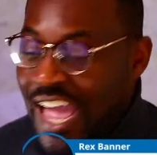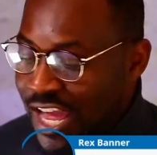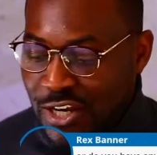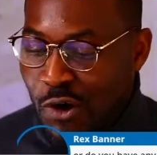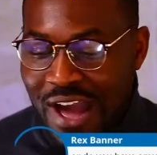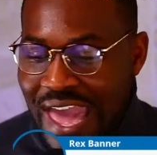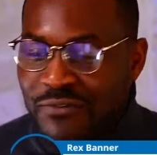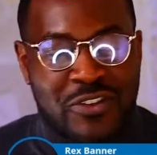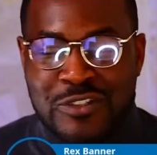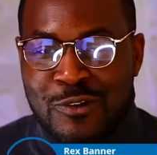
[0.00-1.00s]
No
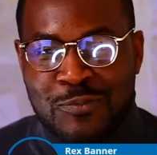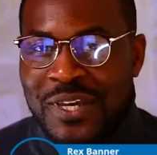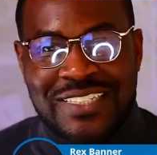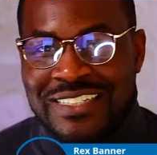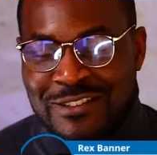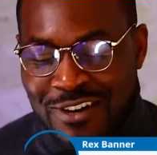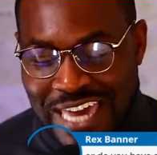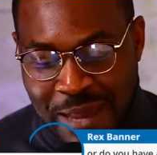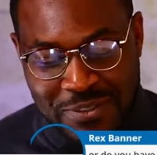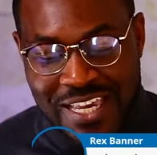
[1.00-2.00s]
hyphens, no spaces, no
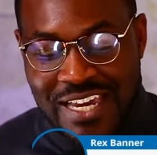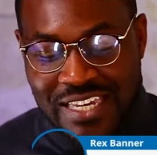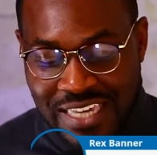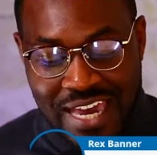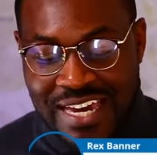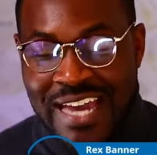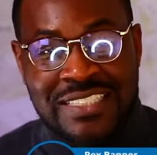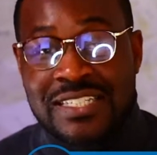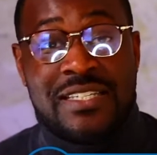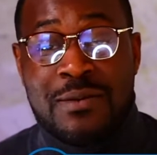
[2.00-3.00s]
gaps. Yeah, guys, this
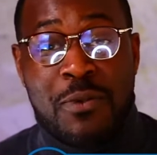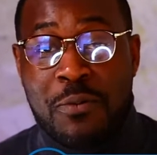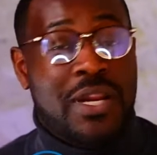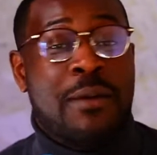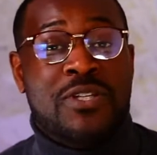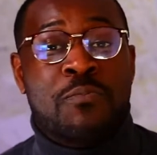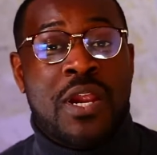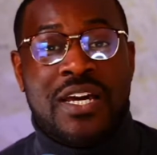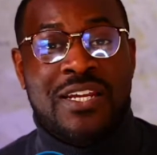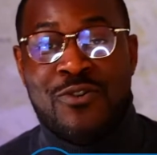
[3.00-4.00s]
is the moment. I'm just
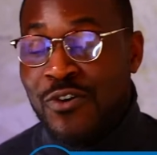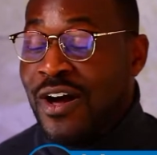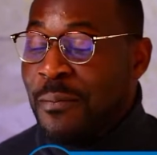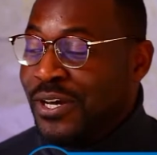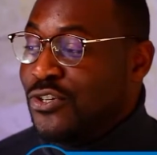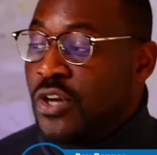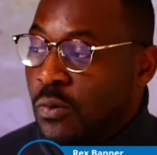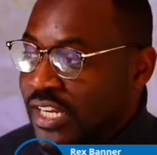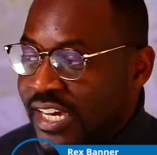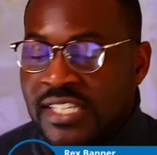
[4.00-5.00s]
plugging it all. But you know what
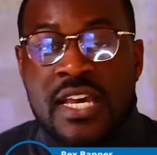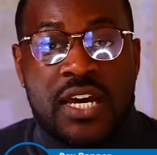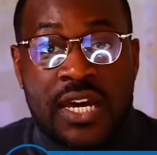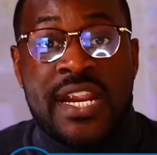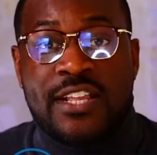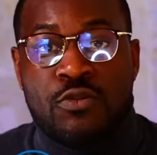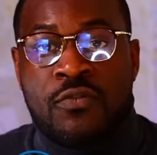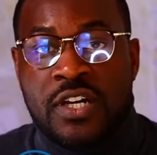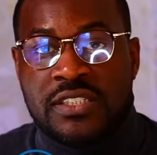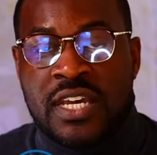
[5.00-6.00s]
it is. Connect with
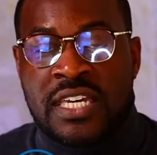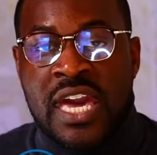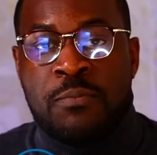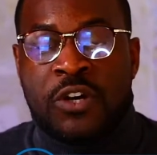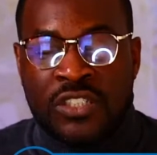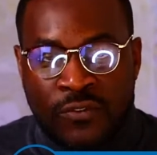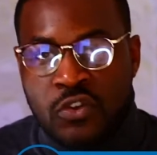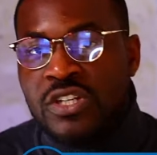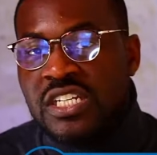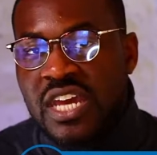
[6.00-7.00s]
us, okay? Because if you
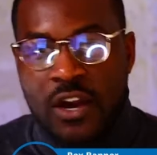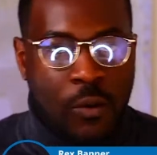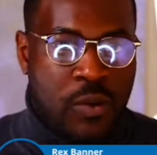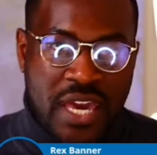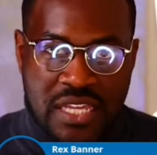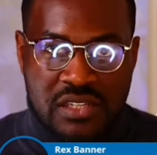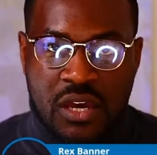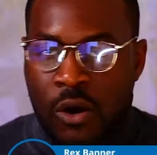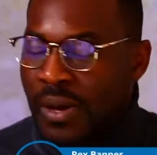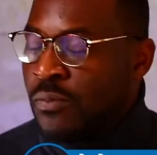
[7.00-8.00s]
need the help, we're here to
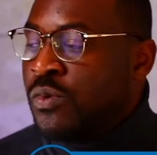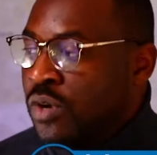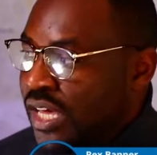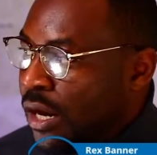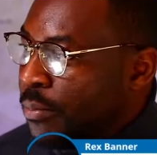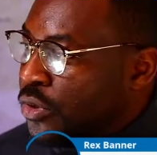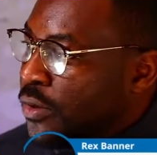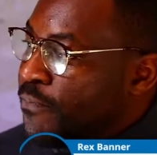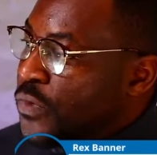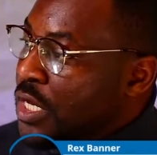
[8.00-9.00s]
help and we want to help you.
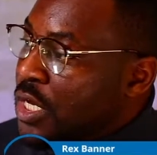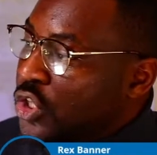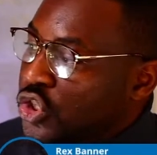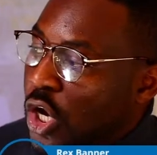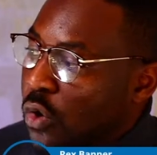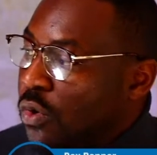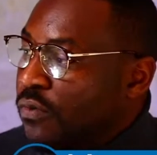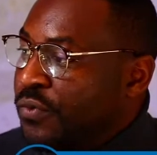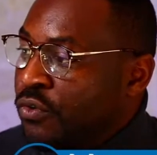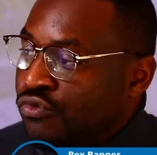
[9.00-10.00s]
So
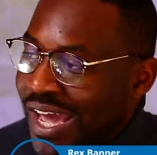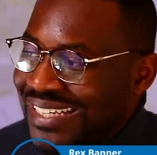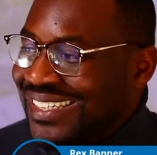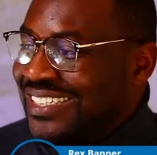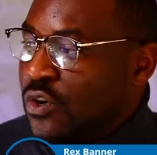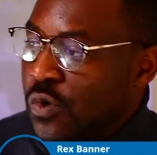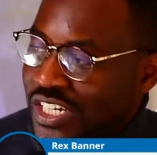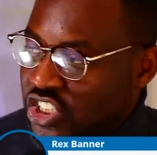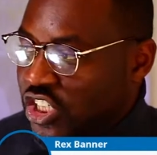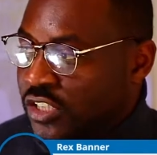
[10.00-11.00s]
for Rex's
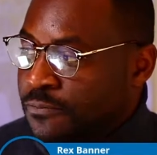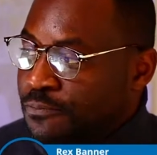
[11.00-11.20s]
question,